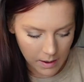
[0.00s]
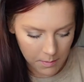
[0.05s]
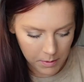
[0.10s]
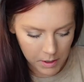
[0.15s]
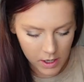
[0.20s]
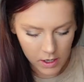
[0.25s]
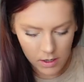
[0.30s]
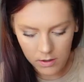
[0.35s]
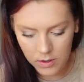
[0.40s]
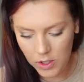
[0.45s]
I'm
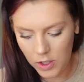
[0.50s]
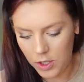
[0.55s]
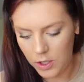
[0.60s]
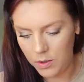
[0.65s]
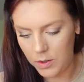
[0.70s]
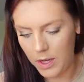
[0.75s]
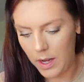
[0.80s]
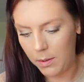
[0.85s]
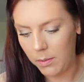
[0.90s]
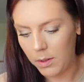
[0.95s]
going to use
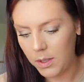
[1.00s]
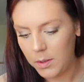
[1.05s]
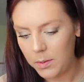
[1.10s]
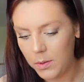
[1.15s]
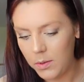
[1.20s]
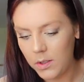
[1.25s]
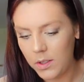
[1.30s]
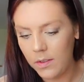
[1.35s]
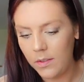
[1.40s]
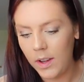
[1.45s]
2
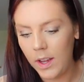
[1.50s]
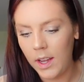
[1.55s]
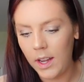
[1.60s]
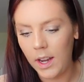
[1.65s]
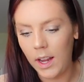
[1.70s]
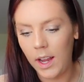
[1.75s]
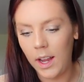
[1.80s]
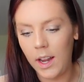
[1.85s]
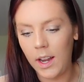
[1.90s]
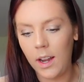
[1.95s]
tablespoons of
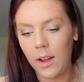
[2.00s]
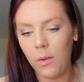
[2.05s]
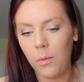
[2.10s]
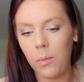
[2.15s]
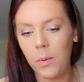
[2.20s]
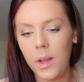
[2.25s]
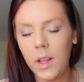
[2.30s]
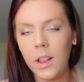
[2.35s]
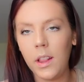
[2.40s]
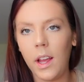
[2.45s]
it, and
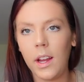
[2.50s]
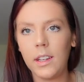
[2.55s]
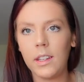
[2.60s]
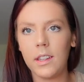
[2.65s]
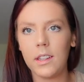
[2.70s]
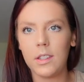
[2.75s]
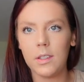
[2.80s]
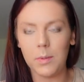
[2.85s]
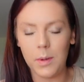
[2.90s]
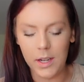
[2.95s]
we liked
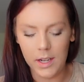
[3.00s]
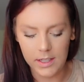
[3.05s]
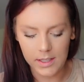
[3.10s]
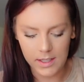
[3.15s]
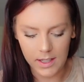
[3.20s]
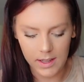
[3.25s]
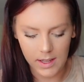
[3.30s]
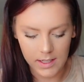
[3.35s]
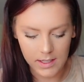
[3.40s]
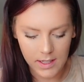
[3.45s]
the
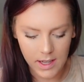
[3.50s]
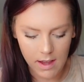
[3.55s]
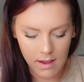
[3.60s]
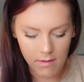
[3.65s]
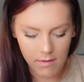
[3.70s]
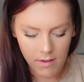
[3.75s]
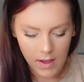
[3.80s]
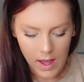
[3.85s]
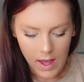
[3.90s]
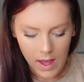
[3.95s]
sweetness that this
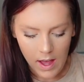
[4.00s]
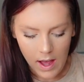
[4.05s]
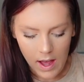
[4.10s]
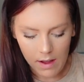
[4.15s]
gave.